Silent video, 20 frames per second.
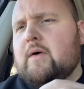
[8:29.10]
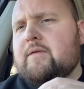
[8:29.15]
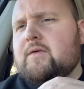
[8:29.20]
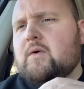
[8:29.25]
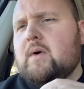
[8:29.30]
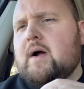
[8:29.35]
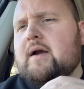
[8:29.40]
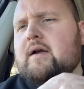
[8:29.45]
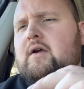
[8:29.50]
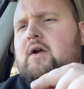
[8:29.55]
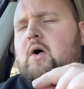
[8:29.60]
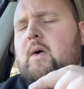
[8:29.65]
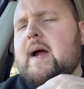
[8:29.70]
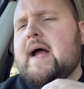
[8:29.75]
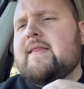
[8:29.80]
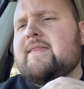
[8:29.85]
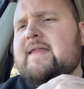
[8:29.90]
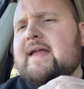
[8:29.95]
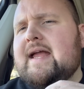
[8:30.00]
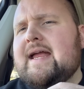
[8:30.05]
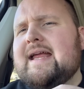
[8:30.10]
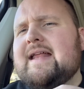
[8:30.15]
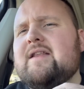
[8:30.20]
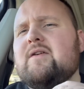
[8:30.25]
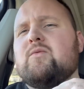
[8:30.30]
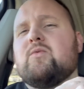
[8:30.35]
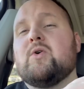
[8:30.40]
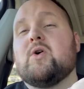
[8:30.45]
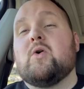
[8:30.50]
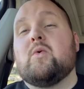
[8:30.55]
everyone, go out there in
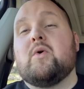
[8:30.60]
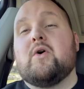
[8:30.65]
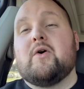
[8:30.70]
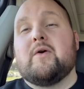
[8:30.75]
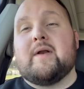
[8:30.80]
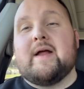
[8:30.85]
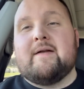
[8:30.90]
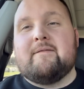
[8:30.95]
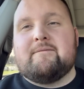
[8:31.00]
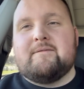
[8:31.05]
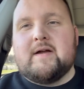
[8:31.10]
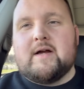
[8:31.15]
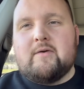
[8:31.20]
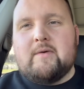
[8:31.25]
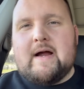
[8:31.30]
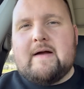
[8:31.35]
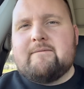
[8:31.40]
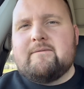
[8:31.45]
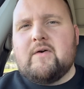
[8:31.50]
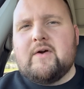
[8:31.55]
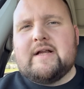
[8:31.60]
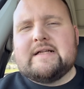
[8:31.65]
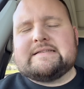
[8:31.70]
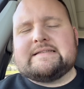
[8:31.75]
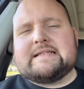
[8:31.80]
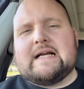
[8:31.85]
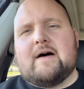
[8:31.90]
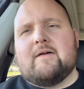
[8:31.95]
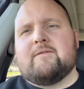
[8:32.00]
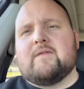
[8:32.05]
the real world and figure out for
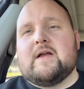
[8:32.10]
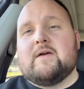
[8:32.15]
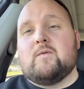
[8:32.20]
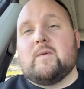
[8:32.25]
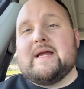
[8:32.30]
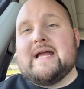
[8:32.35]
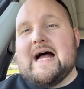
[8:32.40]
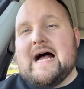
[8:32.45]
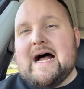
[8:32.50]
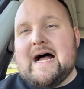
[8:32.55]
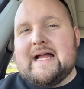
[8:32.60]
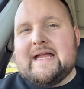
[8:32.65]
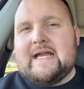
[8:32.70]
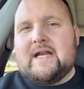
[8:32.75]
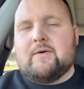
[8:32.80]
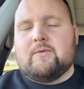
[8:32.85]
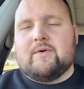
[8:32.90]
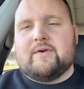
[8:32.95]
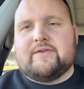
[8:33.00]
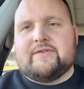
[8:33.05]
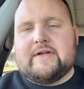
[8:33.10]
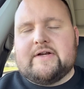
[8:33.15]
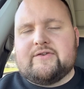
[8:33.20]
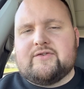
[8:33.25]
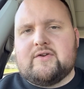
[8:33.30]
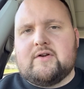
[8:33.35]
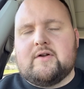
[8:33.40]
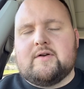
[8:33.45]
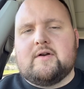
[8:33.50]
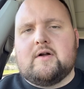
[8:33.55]
yourself if we are in a
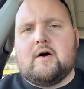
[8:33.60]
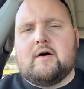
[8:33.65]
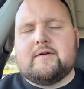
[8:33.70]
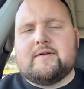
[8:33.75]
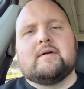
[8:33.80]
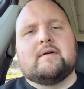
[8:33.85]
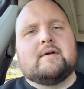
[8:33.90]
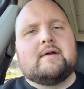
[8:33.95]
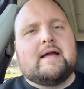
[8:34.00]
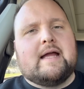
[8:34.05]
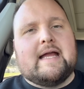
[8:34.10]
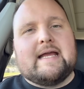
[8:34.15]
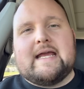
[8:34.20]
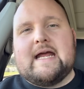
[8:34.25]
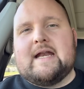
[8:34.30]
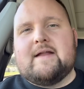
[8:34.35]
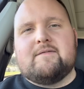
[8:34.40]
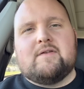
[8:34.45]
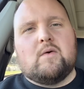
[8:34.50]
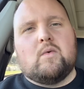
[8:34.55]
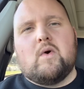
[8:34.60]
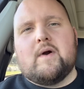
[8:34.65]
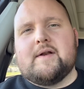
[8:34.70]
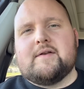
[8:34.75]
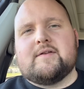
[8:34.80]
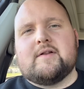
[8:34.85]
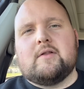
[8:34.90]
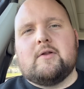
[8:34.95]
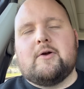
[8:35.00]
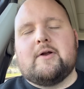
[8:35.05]
recession or not. Again, if you're wanting
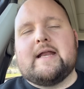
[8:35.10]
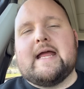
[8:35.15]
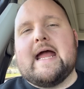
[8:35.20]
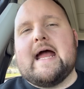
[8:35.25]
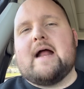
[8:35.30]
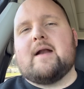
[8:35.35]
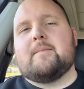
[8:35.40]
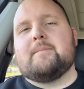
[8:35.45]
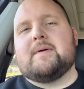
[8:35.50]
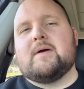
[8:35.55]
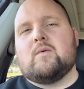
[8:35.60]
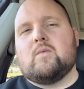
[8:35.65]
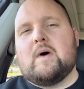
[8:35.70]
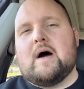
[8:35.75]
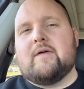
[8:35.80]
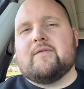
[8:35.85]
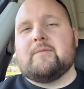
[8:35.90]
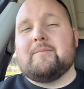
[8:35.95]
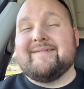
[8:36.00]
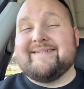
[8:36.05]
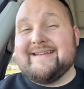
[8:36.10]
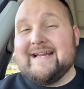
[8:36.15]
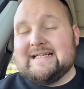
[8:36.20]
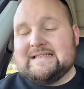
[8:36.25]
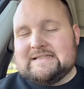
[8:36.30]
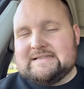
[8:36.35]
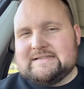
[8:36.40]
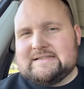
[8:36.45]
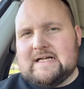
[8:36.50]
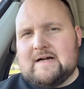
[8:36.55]
to learn how to build wealth and
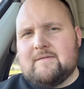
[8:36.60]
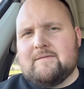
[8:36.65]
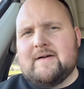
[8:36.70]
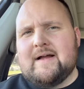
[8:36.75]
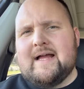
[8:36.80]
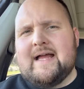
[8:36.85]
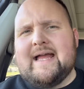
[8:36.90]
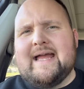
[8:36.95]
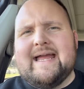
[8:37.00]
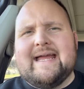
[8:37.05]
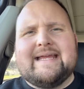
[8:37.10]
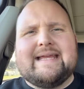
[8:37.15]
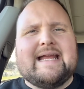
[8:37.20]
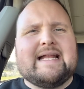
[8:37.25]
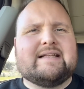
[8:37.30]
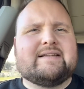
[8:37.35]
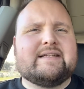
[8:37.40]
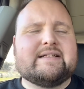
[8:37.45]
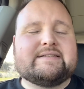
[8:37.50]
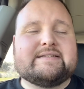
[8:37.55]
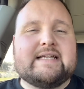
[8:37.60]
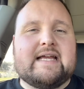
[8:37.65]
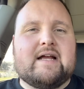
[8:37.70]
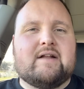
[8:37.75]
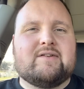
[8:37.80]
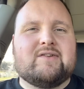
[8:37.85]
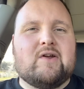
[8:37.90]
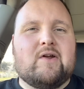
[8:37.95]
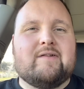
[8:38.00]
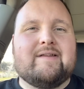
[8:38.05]
protect yourself against this
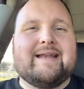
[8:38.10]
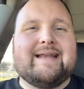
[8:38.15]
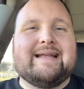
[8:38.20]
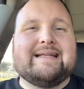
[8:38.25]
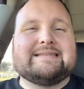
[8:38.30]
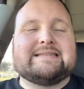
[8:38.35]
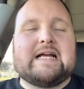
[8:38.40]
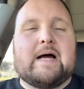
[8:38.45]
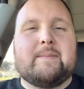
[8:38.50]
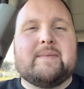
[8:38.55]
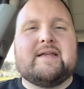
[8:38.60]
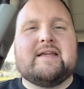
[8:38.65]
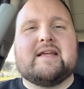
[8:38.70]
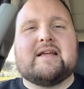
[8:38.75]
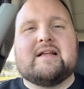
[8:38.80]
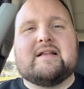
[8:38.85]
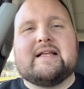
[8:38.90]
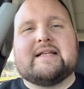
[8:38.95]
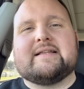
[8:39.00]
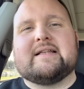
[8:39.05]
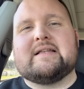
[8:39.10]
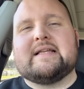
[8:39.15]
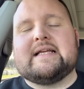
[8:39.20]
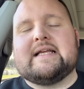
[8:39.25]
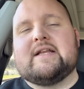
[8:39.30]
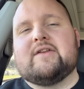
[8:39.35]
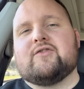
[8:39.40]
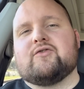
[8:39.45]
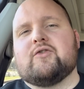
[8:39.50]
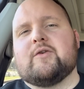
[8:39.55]
downturn that is coming, you can click the link
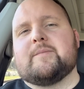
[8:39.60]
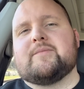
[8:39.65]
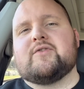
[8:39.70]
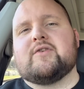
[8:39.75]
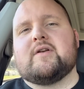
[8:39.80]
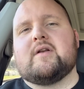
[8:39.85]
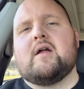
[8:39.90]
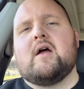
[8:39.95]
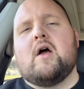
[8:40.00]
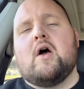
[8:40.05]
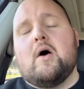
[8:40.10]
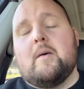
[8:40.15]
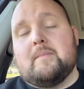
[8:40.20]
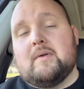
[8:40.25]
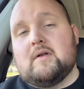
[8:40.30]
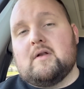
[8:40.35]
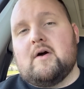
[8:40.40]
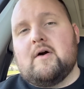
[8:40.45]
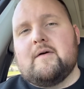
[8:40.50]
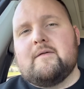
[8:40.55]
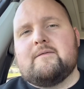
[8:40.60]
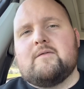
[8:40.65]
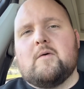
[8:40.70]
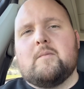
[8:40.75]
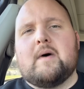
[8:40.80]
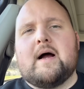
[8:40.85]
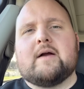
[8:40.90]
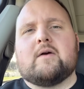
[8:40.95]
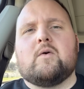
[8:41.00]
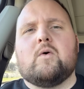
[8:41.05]
in the description below for
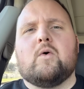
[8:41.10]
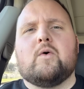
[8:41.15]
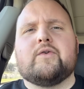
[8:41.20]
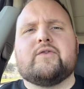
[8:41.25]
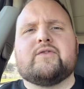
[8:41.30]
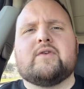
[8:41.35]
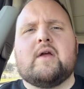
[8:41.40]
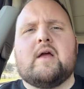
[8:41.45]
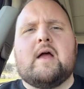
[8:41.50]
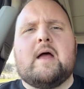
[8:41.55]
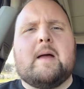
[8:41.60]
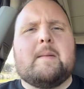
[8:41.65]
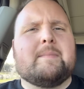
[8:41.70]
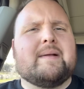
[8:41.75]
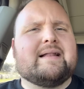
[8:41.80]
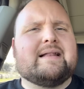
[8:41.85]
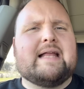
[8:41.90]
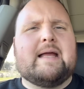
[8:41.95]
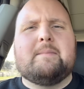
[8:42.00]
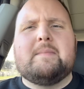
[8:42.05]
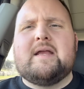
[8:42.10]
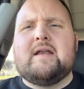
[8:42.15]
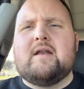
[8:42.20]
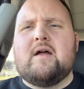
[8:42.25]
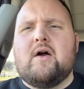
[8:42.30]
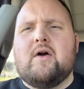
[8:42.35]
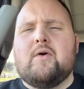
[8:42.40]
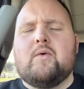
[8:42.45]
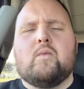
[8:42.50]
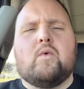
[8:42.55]
my course. But let me
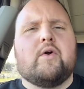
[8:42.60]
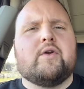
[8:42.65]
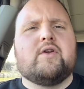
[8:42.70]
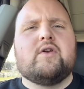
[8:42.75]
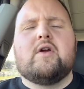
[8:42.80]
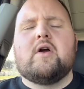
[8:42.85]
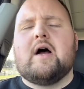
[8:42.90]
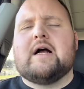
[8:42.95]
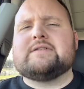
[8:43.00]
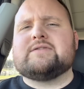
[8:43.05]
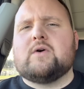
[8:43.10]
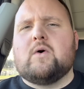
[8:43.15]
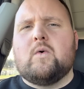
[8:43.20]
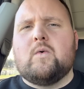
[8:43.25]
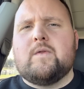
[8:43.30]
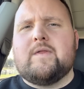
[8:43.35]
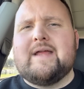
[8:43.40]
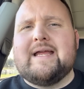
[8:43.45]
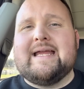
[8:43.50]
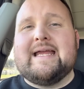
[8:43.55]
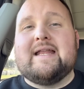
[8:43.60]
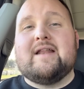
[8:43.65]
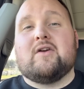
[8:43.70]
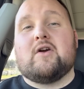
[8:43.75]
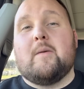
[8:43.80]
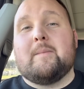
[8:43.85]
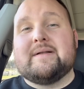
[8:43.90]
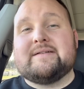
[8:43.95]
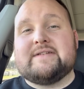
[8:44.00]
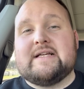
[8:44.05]
know what you guys all think in the
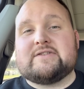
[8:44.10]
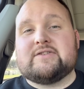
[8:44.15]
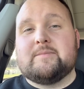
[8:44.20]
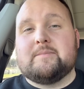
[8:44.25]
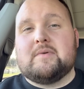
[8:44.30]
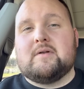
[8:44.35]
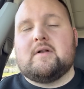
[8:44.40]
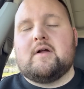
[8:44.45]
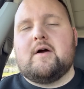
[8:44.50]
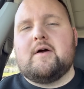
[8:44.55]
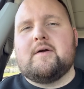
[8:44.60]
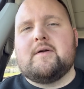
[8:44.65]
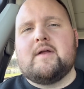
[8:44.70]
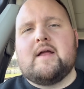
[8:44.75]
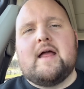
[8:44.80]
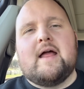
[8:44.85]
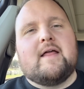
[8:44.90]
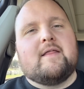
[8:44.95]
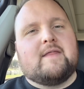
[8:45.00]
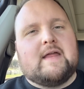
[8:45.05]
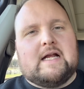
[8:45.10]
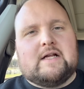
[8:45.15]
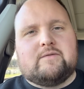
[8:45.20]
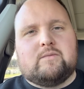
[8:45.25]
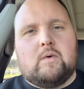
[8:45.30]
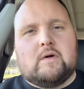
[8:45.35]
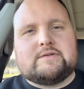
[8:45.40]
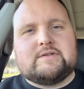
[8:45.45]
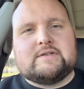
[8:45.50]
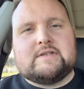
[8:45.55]
comment section below. Thanks
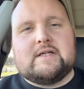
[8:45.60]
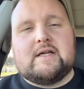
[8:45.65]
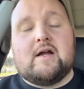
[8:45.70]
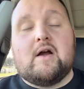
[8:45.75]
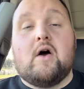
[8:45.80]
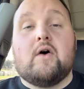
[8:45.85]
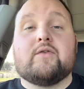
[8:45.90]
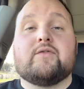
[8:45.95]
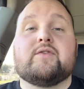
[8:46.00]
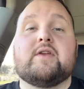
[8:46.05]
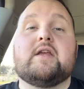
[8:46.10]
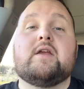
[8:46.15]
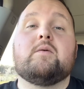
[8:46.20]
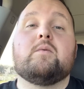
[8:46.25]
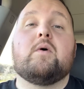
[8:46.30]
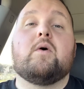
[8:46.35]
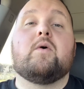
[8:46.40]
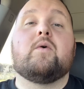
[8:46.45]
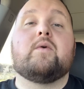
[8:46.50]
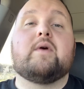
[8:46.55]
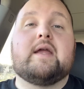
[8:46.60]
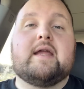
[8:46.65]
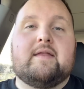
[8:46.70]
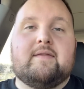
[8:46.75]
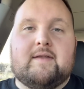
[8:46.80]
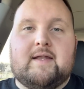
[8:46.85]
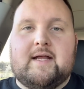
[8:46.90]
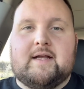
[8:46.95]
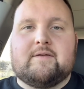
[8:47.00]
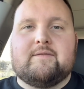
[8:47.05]
for watching. I'll see you all in
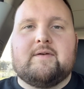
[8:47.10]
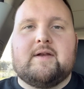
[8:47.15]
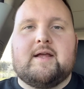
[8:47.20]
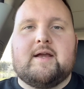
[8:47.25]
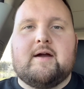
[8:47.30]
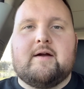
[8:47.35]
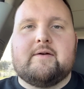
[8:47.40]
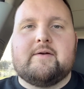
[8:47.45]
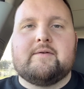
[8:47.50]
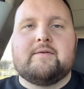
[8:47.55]
the next video.